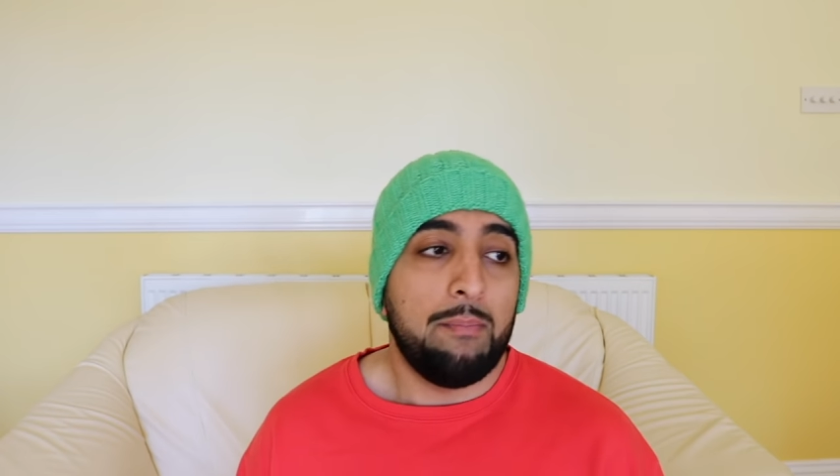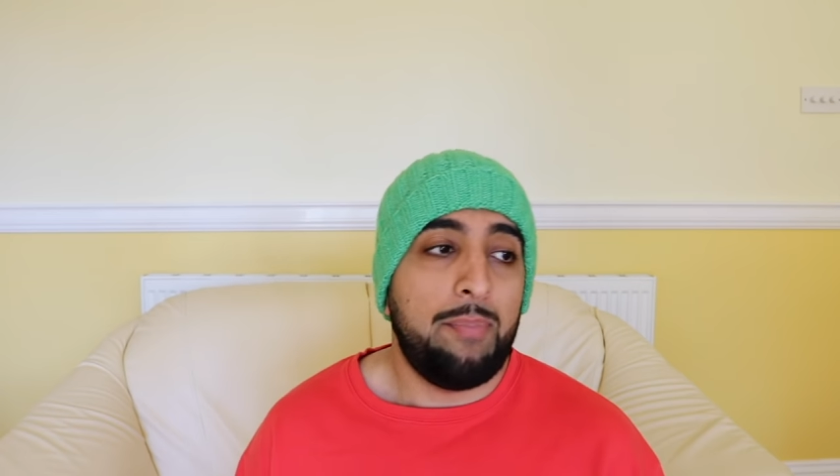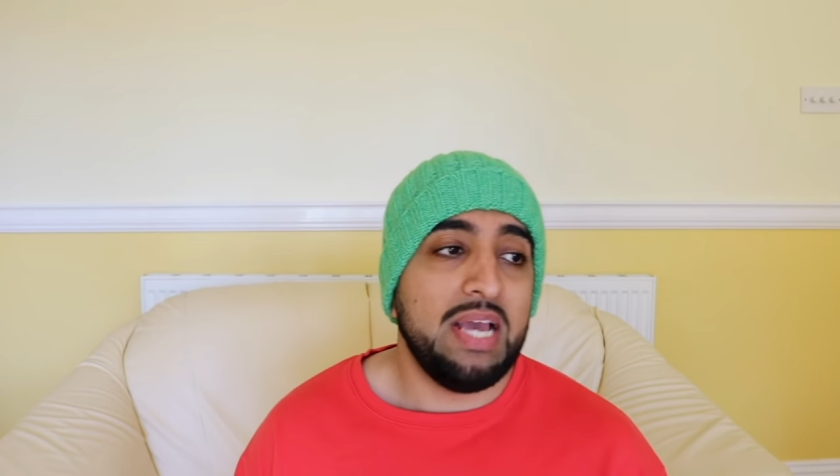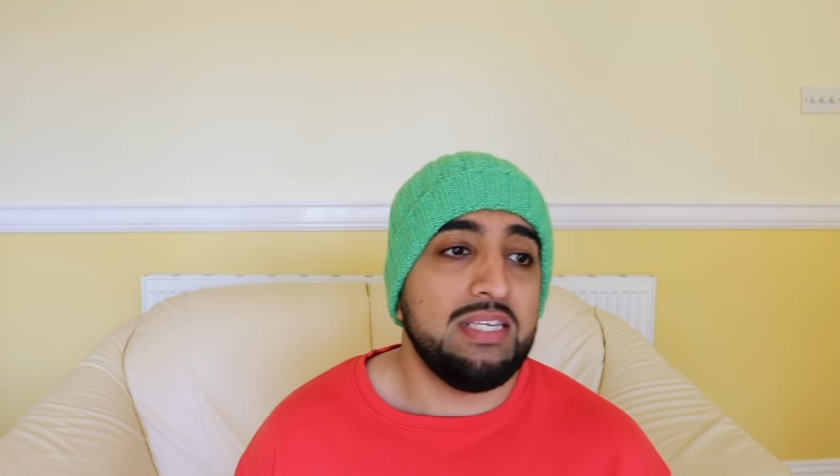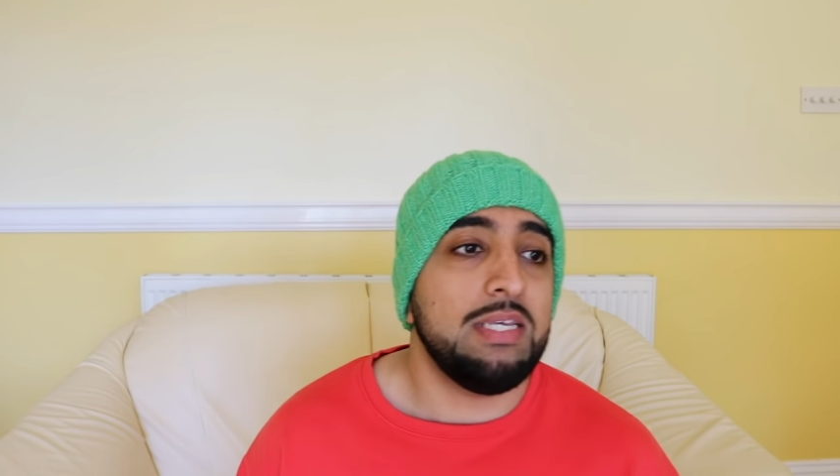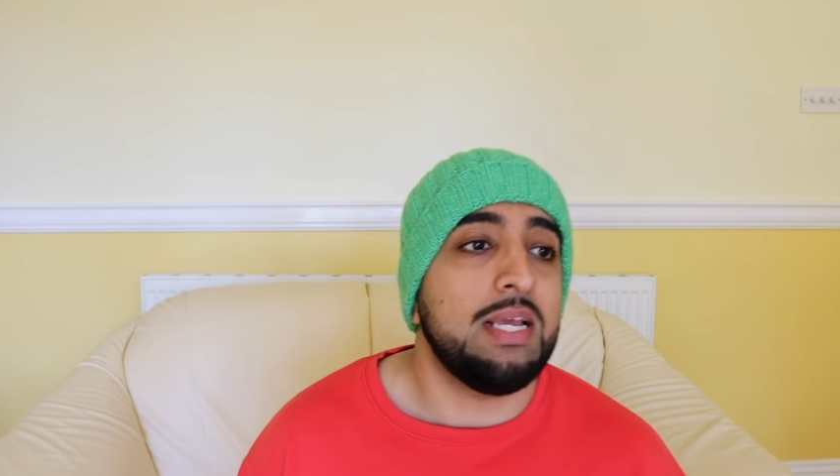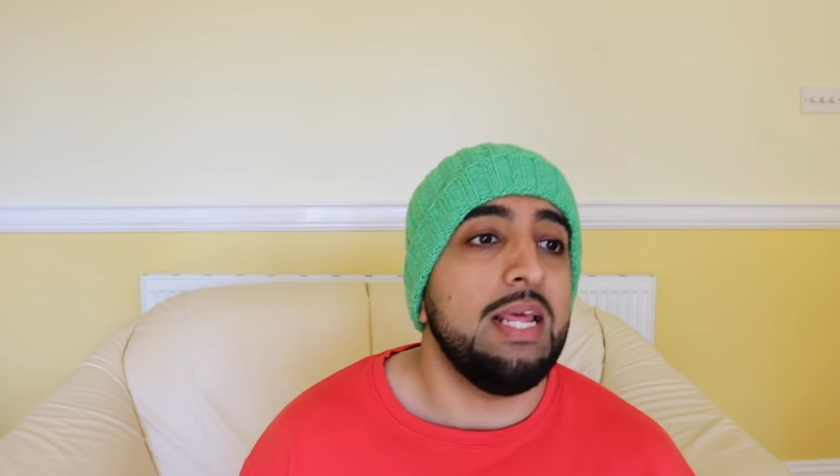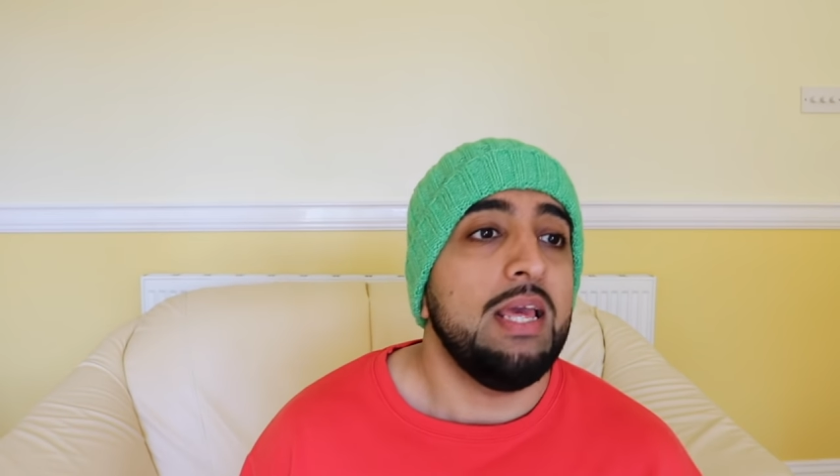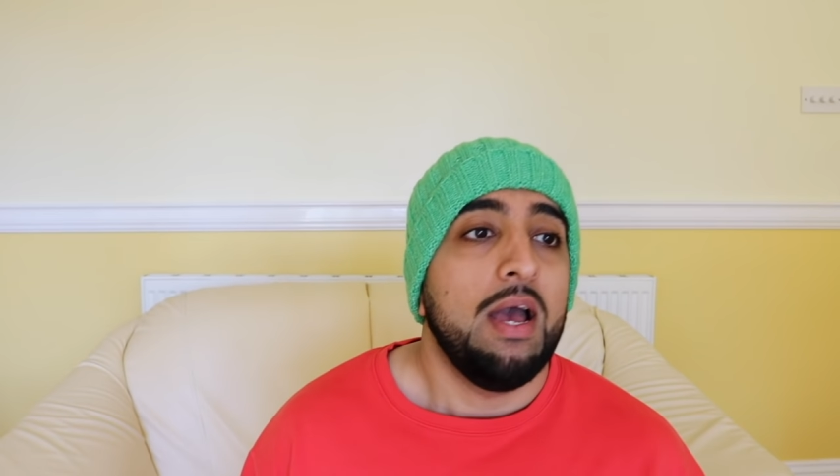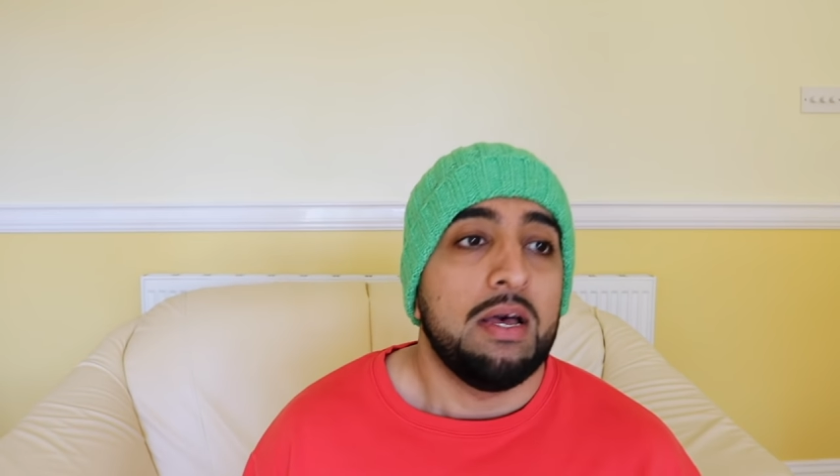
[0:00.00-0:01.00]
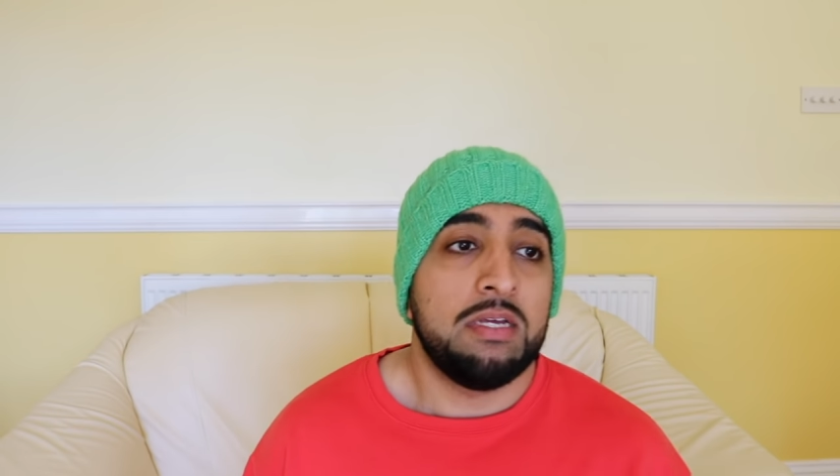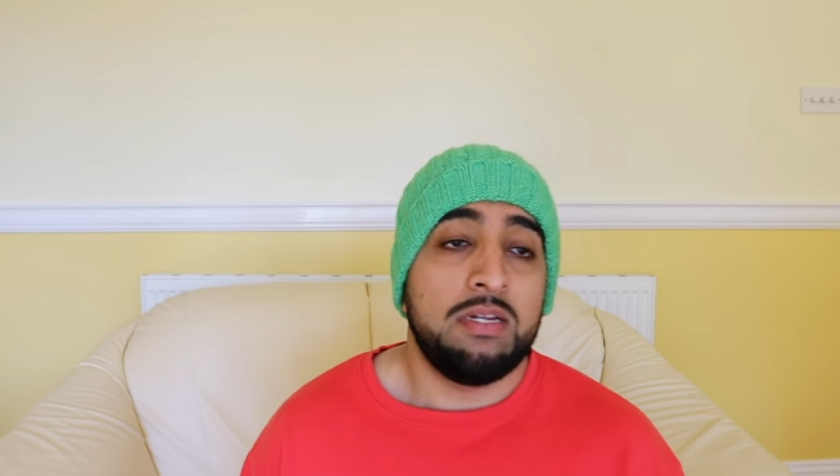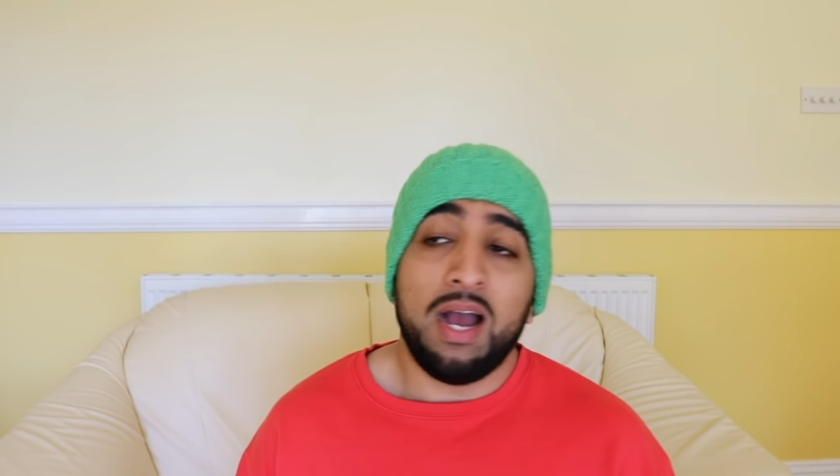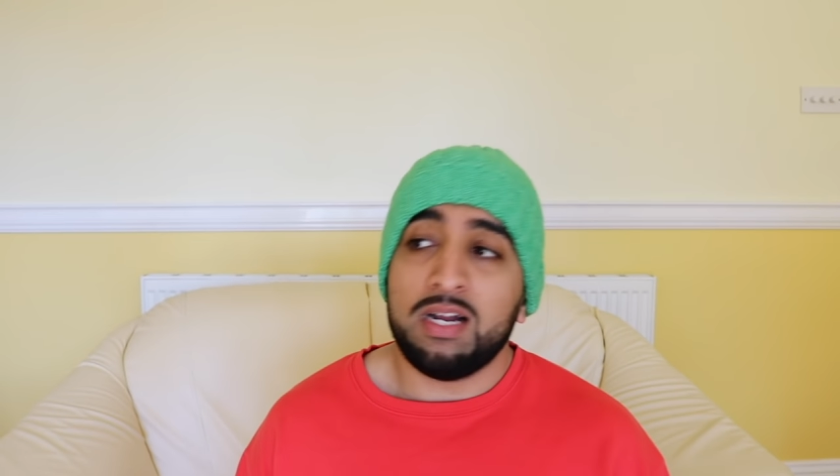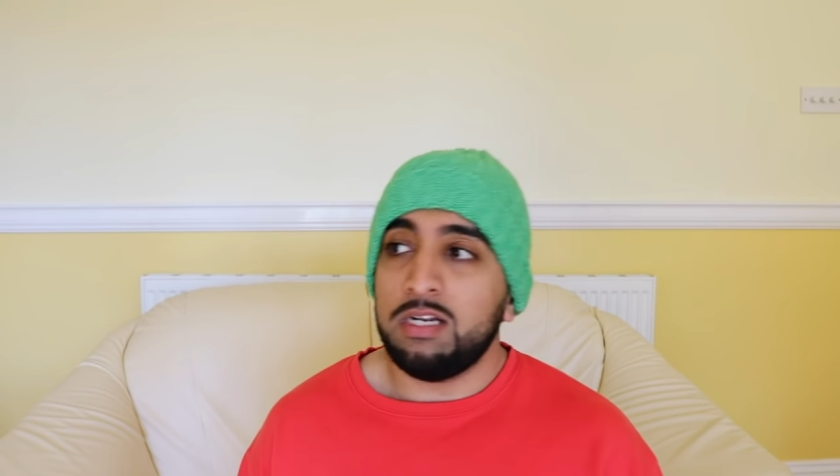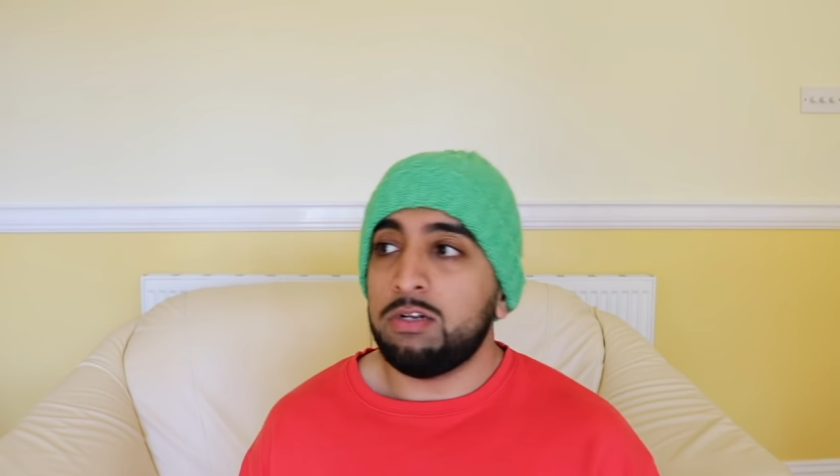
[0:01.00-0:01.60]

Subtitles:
Basically, the doctor